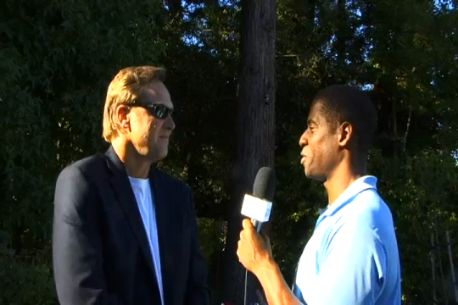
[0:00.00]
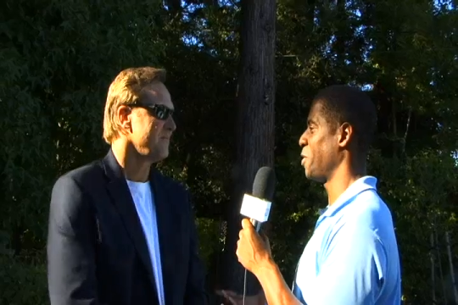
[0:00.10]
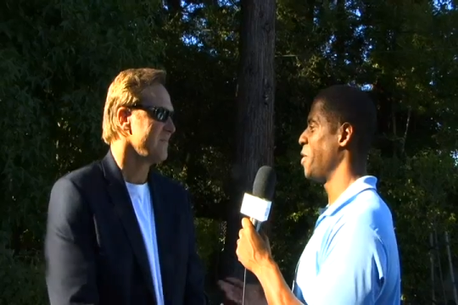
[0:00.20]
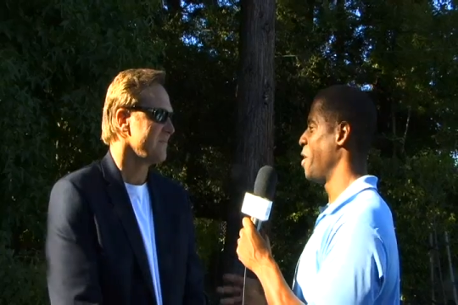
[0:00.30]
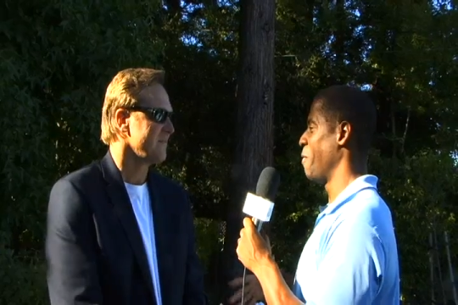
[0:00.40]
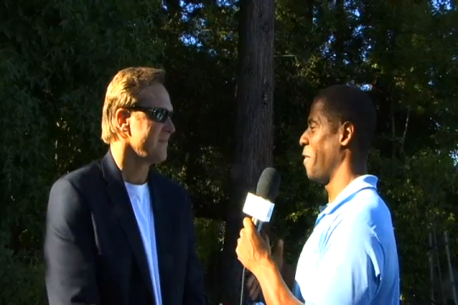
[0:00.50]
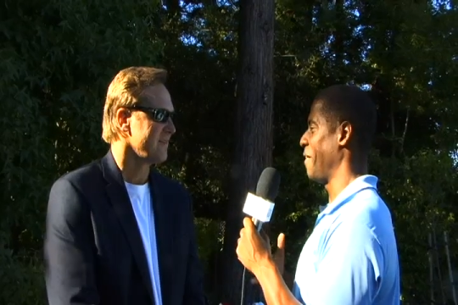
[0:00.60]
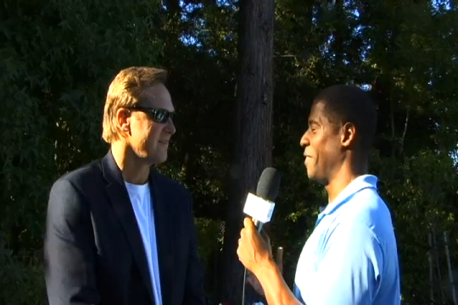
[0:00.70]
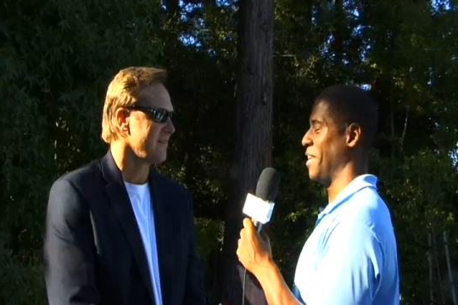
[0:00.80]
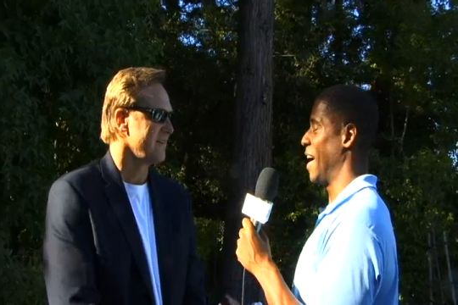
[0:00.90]
Speaker 1: So
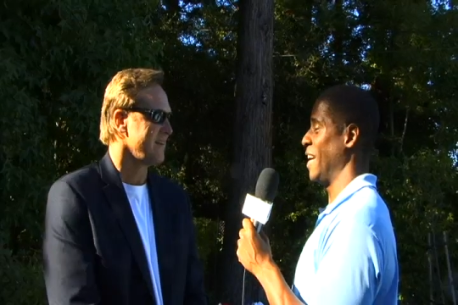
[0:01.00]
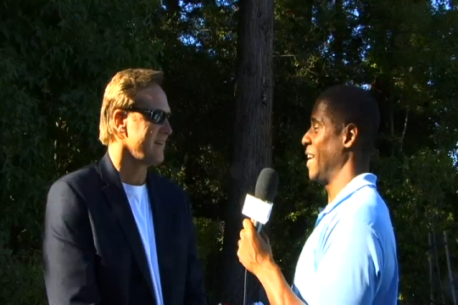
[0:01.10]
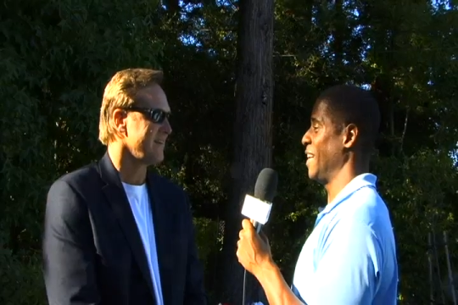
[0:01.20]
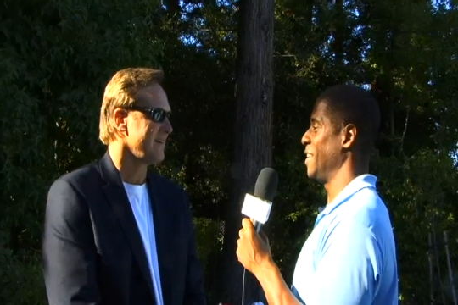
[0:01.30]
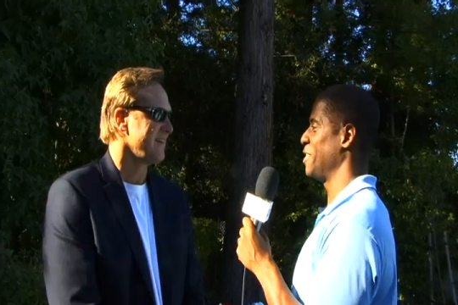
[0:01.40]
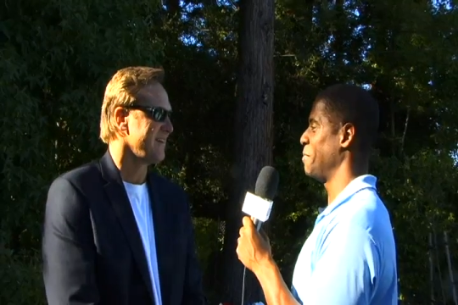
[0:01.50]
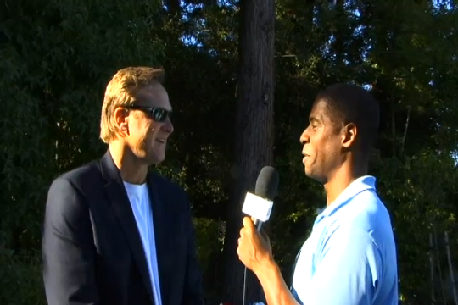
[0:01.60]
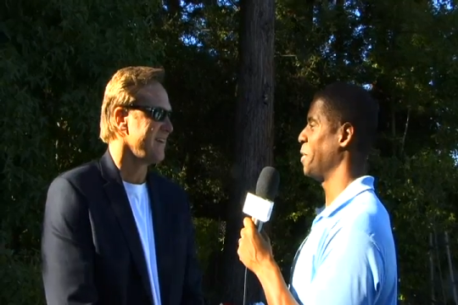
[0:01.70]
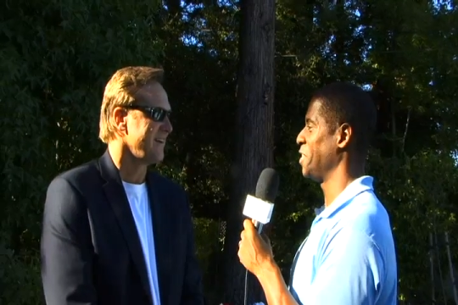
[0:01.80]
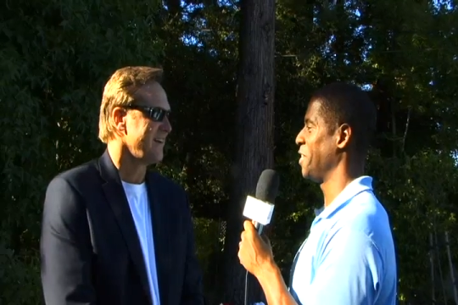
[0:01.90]
if you got any ideas
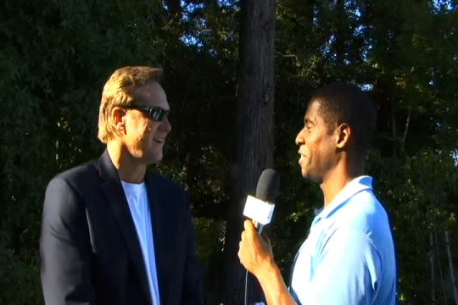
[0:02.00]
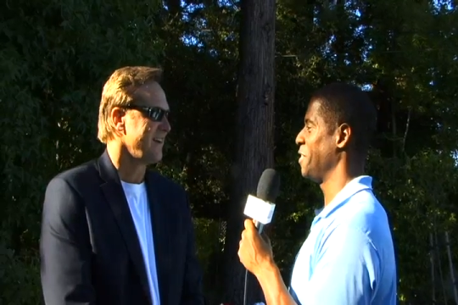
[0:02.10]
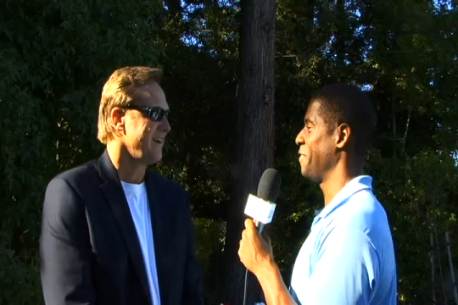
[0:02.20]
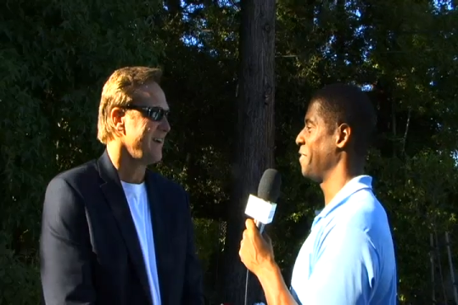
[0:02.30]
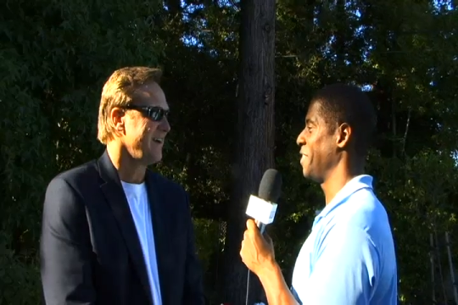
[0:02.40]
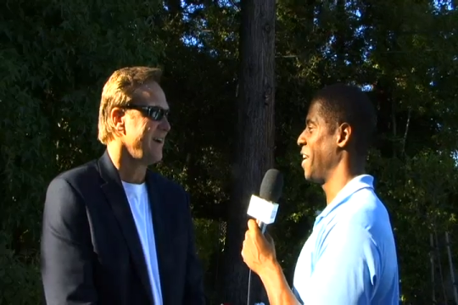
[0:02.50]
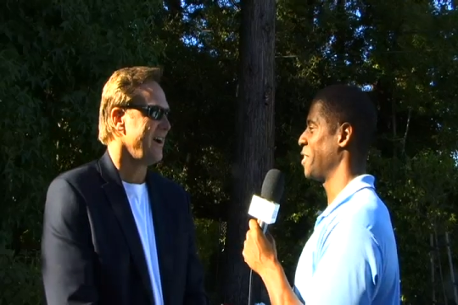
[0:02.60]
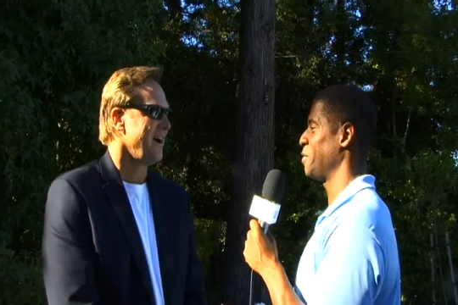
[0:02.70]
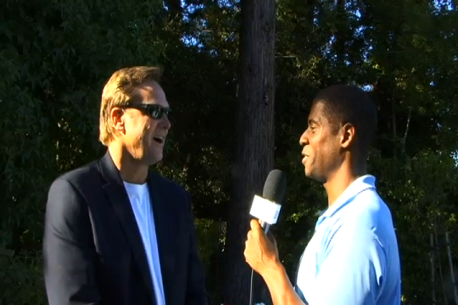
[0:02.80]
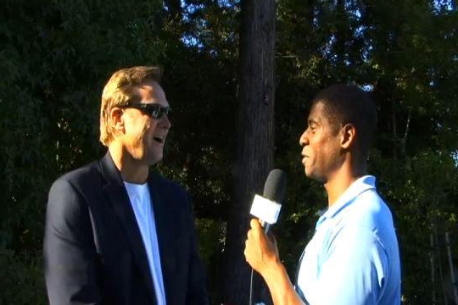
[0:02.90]
about what you're going to do for the
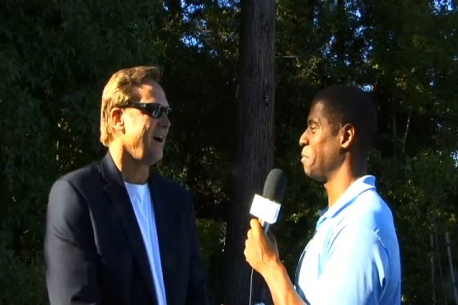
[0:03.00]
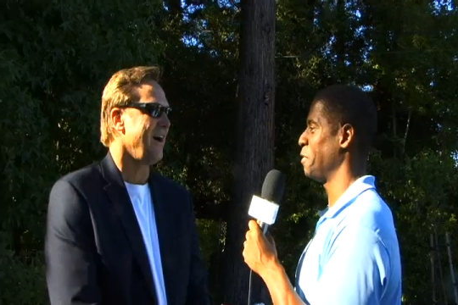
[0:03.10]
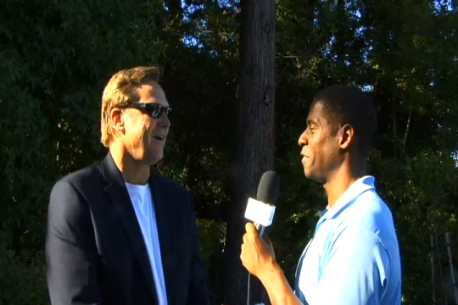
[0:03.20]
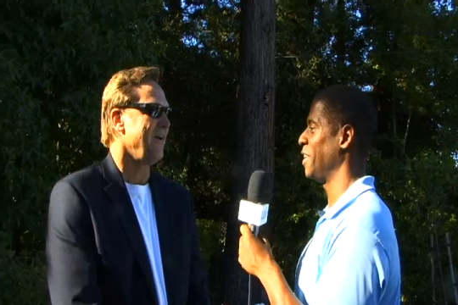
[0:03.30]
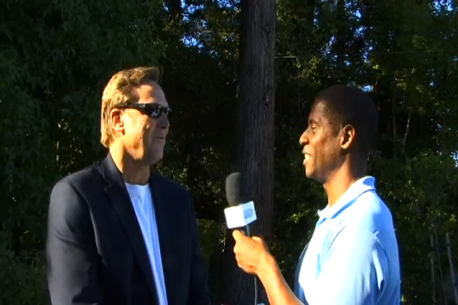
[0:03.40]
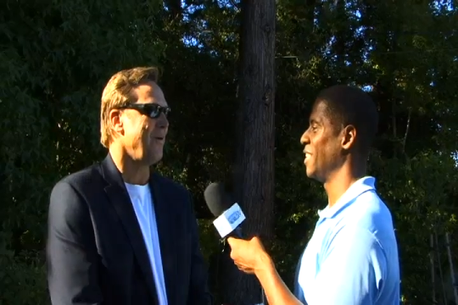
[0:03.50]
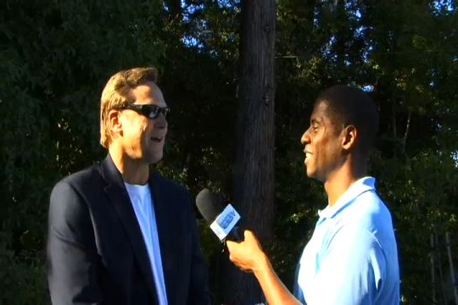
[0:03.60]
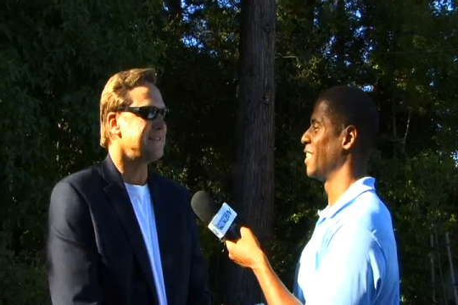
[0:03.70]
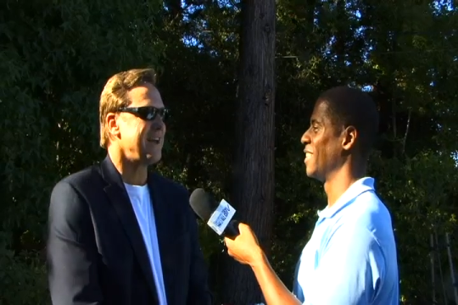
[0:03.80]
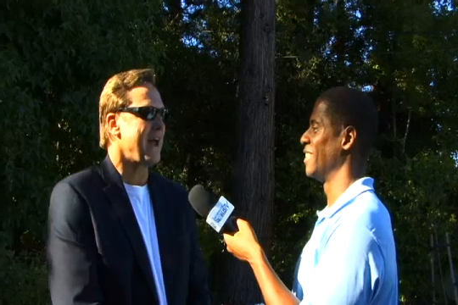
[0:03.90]
next one to improve on it?
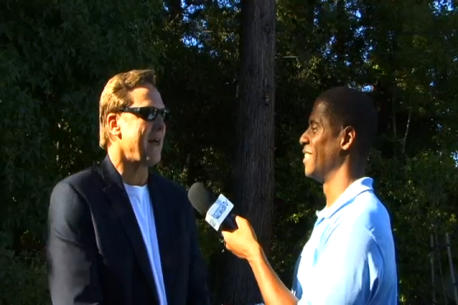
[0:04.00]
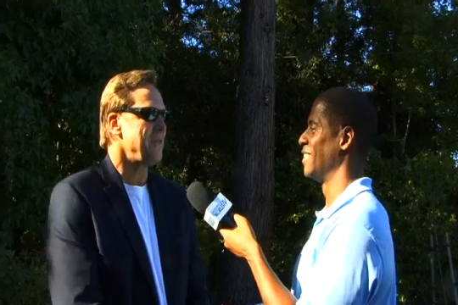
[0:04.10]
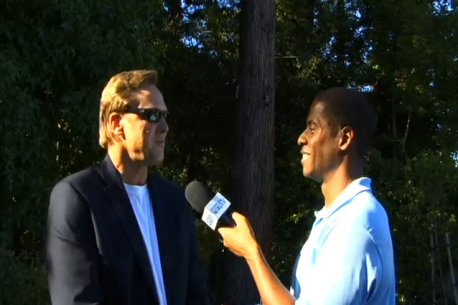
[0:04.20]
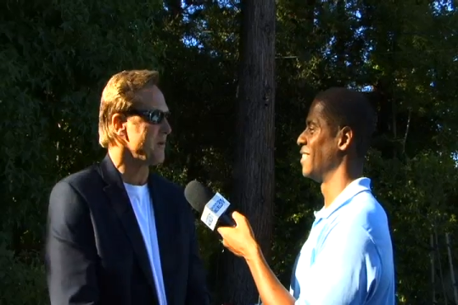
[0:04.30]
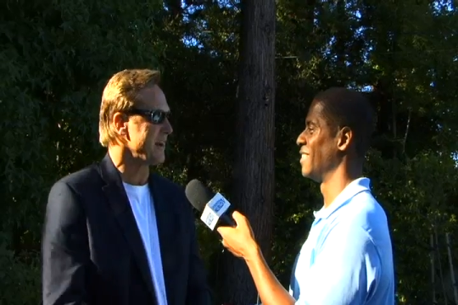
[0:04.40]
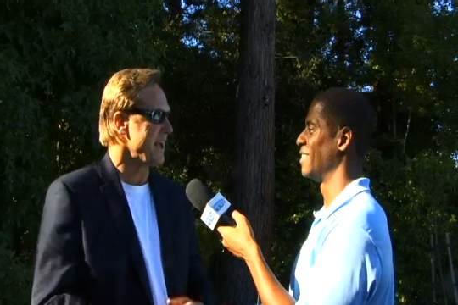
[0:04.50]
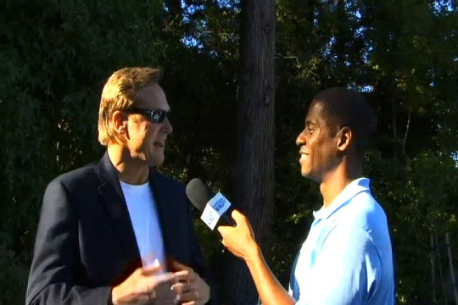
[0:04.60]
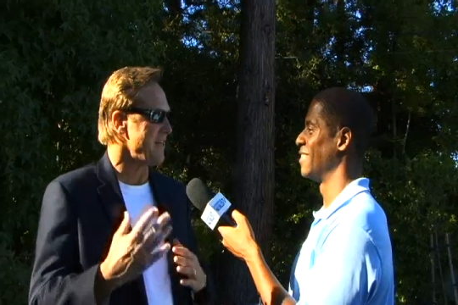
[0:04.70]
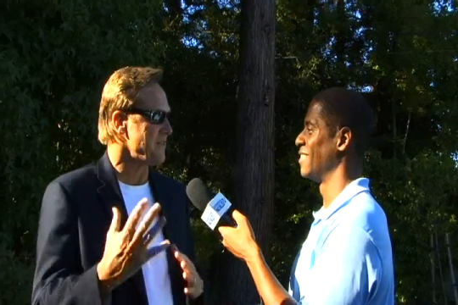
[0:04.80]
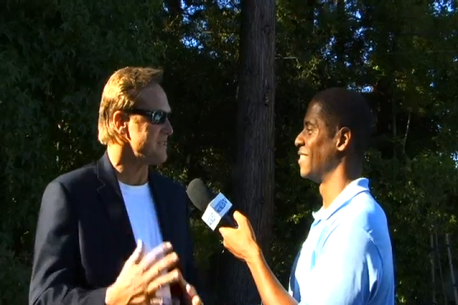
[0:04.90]
Speaker 2: Well, I'll tell you. I think we're going to
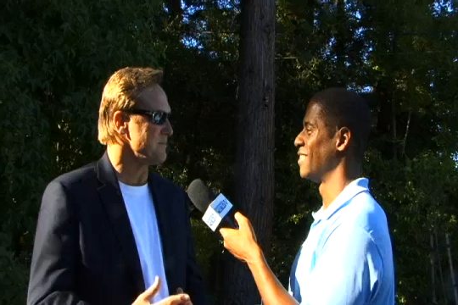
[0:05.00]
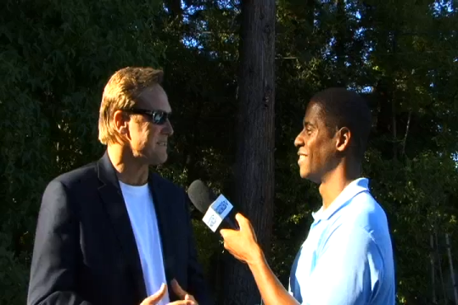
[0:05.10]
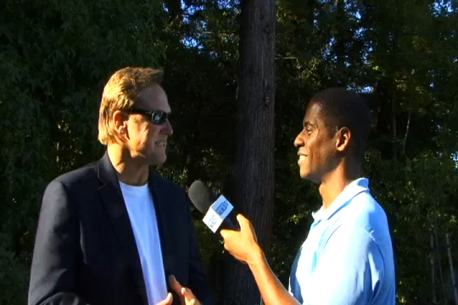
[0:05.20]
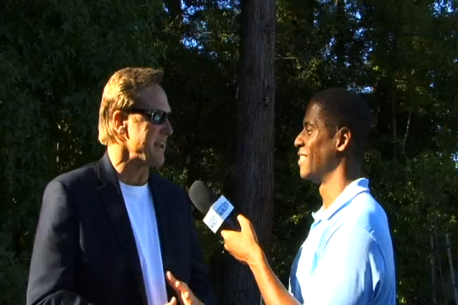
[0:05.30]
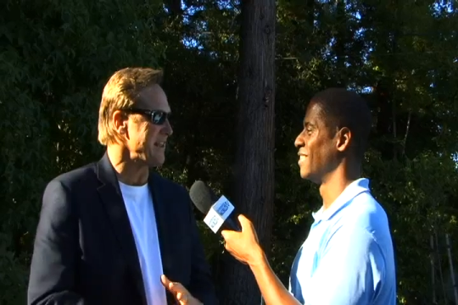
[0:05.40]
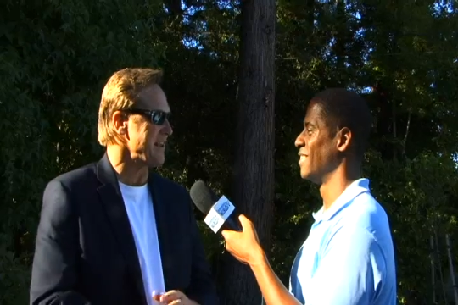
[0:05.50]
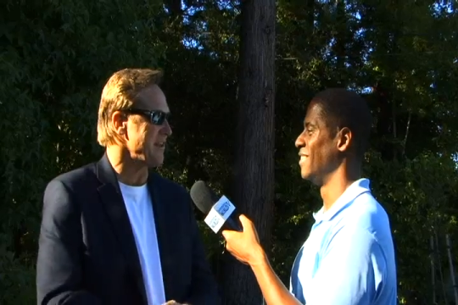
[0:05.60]
kind of let this one settle in a